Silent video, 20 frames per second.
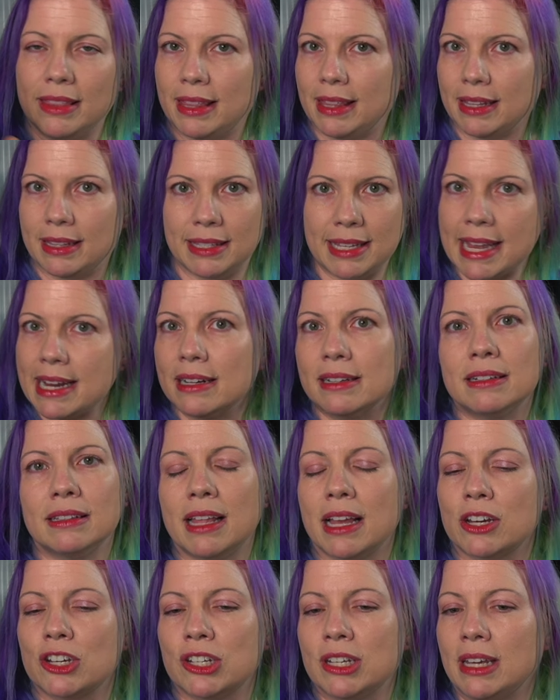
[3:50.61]
the data
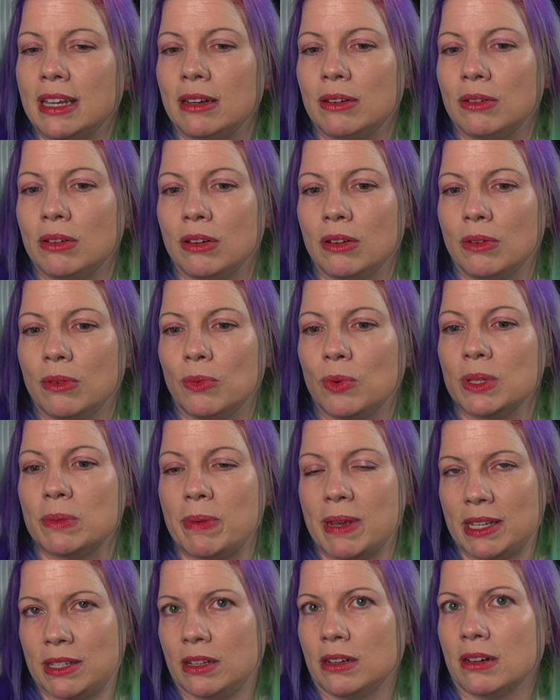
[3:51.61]
collection was
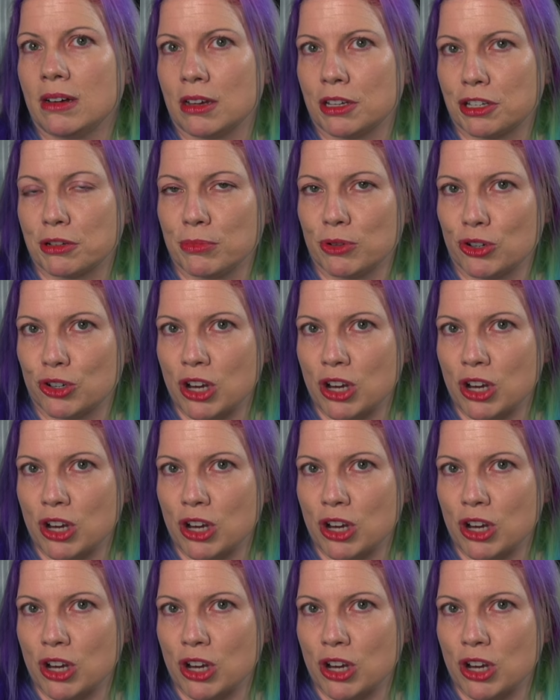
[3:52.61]
based on customer